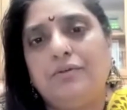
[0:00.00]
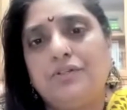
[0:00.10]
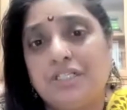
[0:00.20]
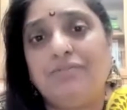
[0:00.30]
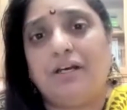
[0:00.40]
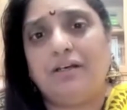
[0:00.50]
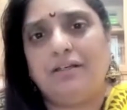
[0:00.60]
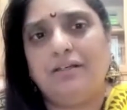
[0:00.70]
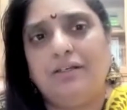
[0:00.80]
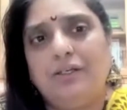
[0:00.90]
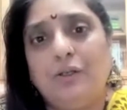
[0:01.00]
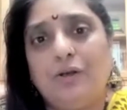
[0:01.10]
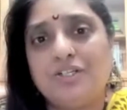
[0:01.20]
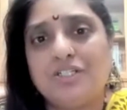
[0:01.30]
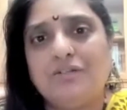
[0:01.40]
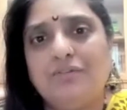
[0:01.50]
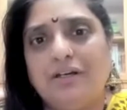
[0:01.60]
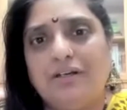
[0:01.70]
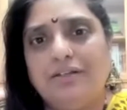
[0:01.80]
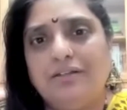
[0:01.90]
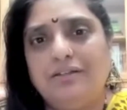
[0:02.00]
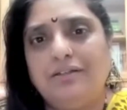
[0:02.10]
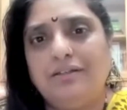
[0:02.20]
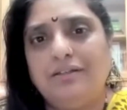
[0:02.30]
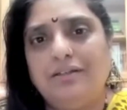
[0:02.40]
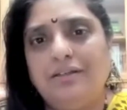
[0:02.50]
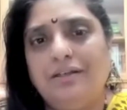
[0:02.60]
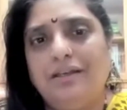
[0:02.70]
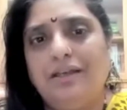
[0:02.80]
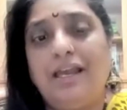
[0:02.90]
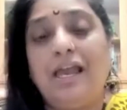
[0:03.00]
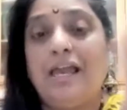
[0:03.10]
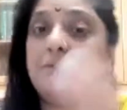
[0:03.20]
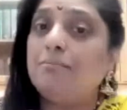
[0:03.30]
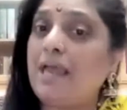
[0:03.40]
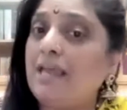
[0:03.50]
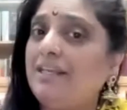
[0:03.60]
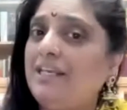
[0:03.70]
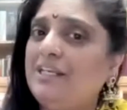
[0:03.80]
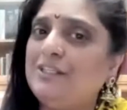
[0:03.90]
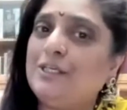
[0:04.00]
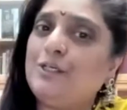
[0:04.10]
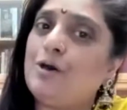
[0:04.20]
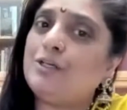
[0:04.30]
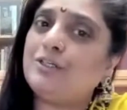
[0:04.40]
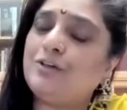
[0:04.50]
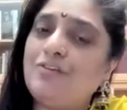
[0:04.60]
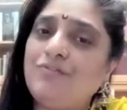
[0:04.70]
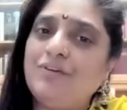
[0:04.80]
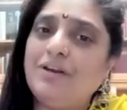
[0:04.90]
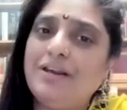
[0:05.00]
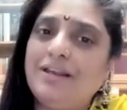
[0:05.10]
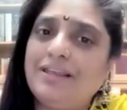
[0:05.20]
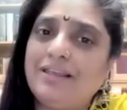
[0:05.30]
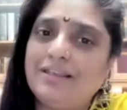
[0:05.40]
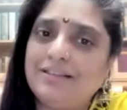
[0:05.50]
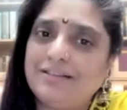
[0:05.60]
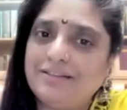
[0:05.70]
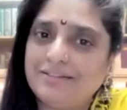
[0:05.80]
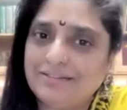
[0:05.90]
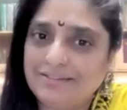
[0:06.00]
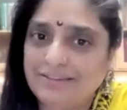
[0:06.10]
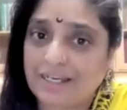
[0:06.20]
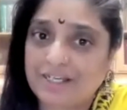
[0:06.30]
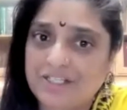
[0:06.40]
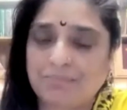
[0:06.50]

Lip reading: Shiva, Lord Shiva, had married the daughter of Daksha